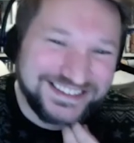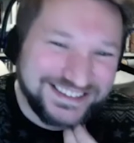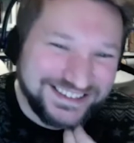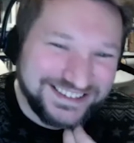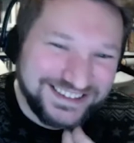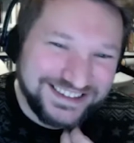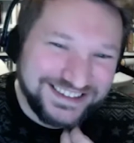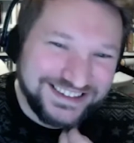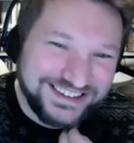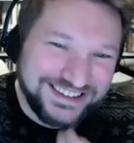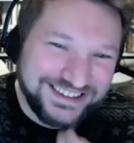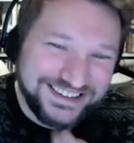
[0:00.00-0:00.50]

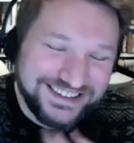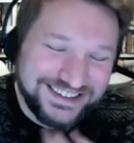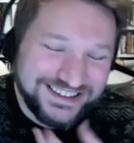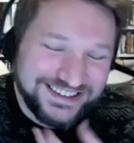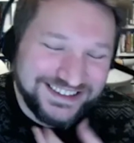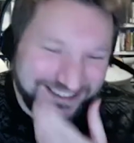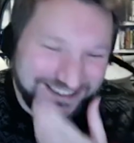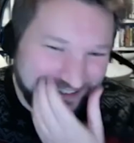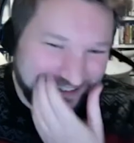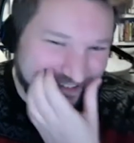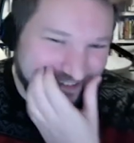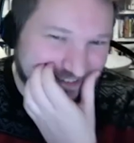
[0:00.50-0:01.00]

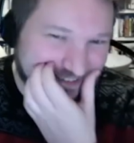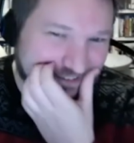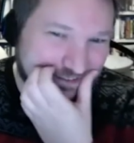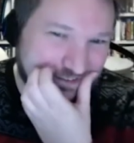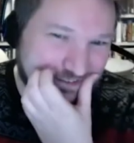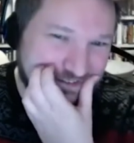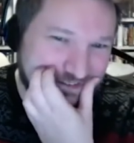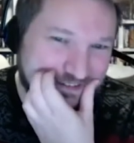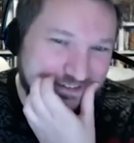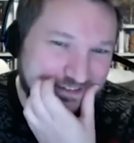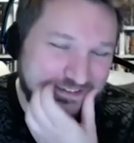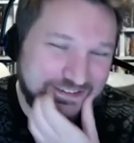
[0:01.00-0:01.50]

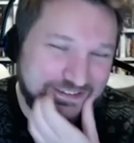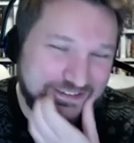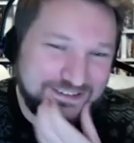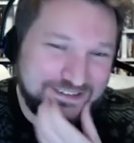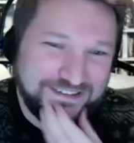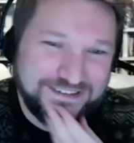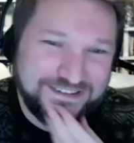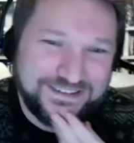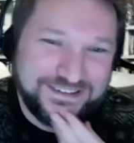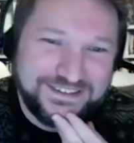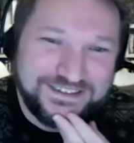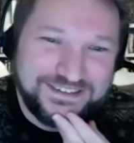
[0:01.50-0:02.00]

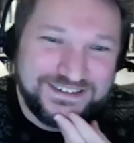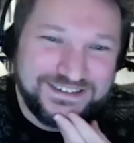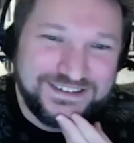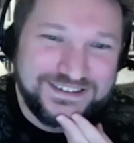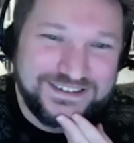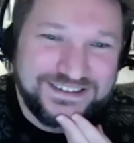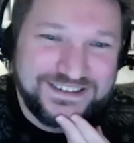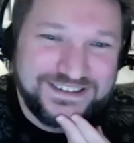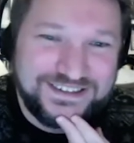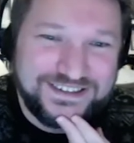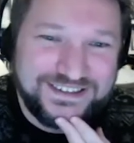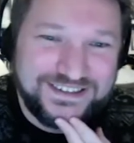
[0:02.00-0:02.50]

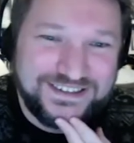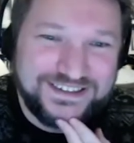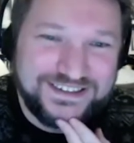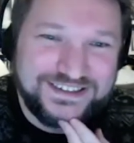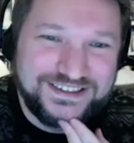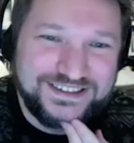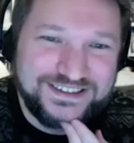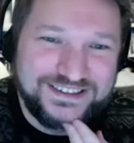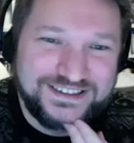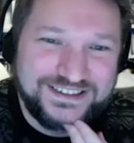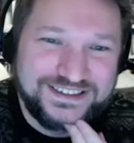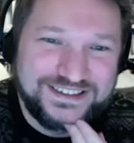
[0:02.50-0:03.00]

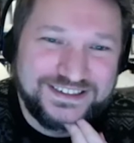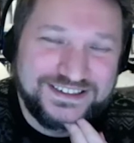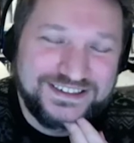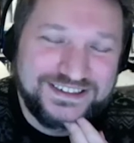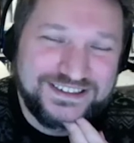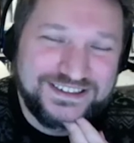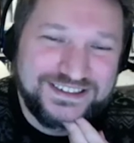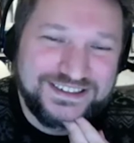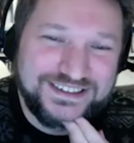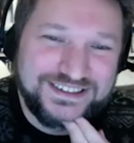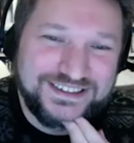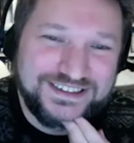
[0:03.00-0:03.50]

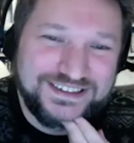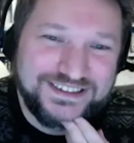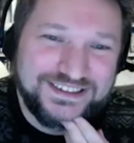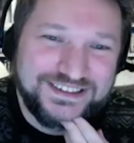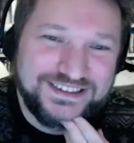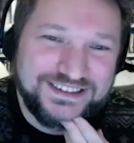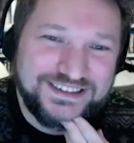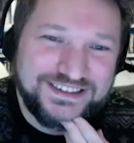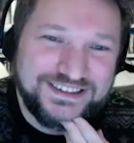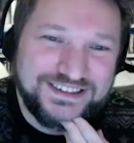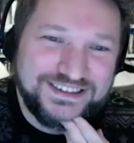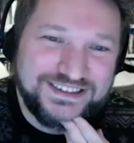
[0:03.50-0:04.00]

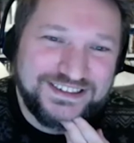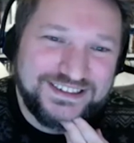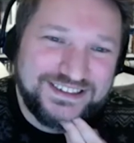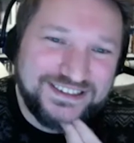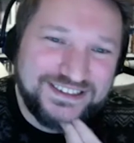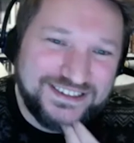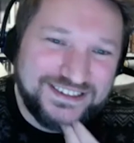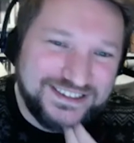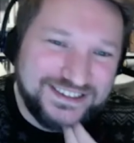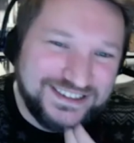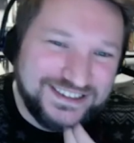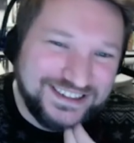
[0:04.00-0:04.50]

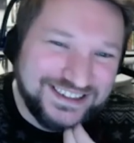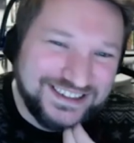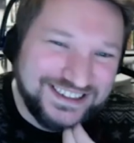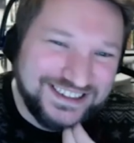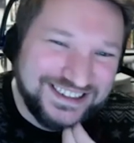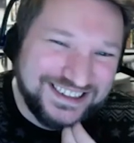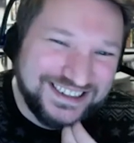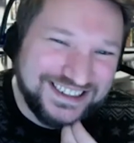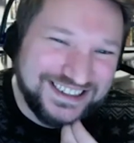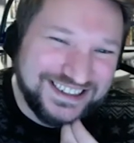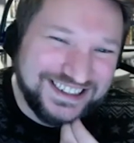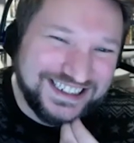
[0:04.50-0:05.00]

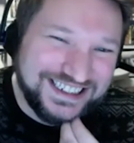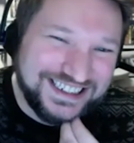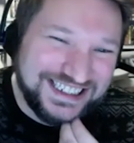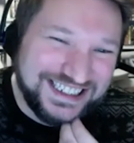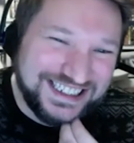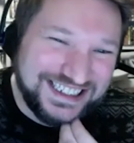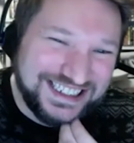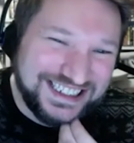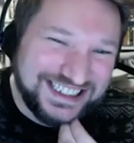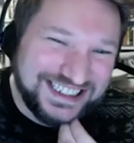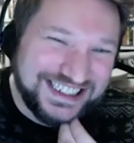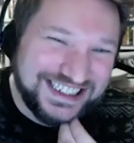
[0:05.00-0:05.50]

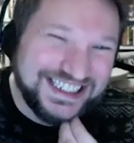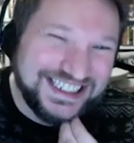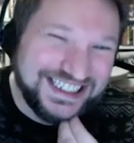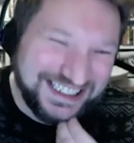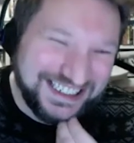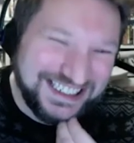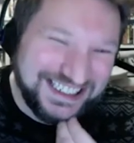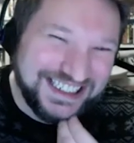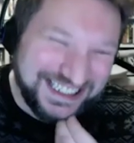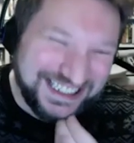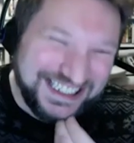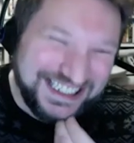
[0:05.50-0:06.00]

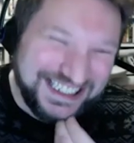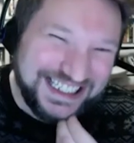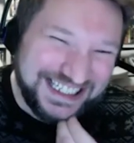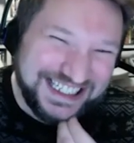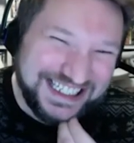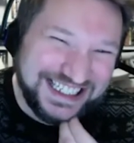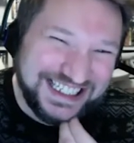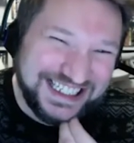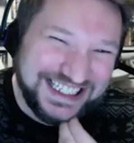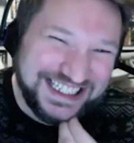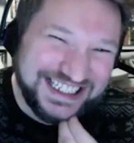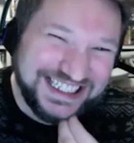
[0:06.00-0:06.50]

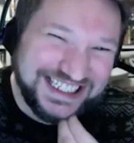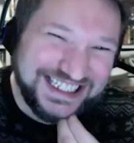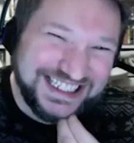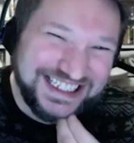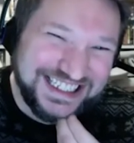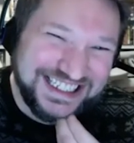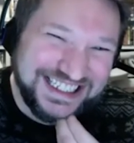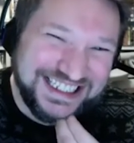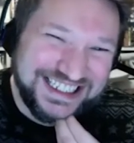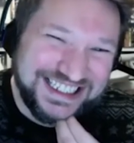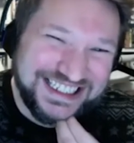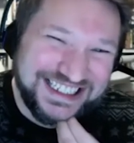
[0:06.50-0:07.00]
No words are spoken by the person on screen.